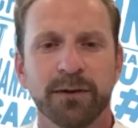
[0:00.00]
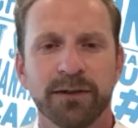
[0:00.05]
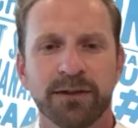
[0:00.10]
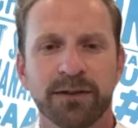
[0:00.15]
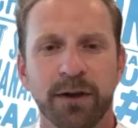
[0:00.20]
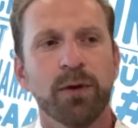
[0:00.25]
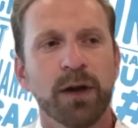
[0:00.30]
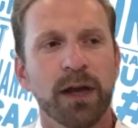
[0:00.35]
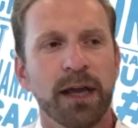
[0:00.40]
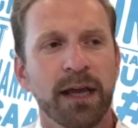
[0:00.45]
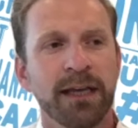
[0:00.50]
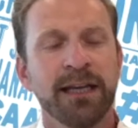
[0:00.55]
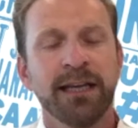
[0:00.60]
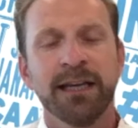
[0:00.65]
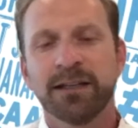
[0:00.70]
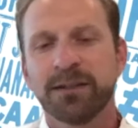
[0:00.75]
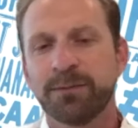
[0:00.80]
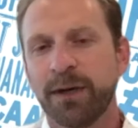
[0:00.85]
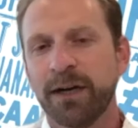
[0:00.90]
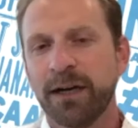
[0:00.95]
And so any
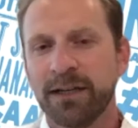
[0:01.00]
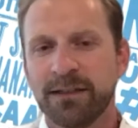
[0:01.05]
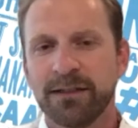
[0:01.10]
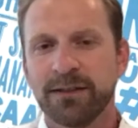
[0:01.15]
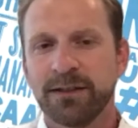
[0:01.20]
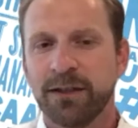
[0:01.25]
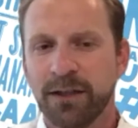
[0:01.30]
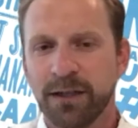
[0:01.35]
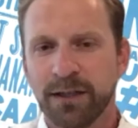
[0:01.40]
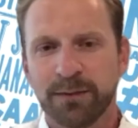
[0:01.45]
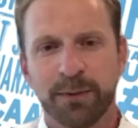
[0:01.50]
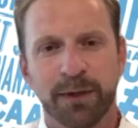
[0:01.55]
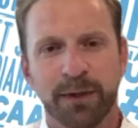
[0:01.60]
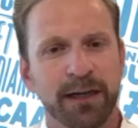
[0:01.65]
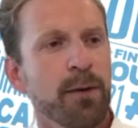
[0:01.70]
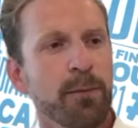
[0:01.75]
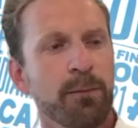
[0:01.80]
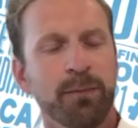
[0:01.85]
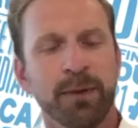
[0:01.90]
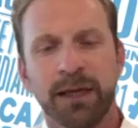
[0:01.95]
experience is a good experience.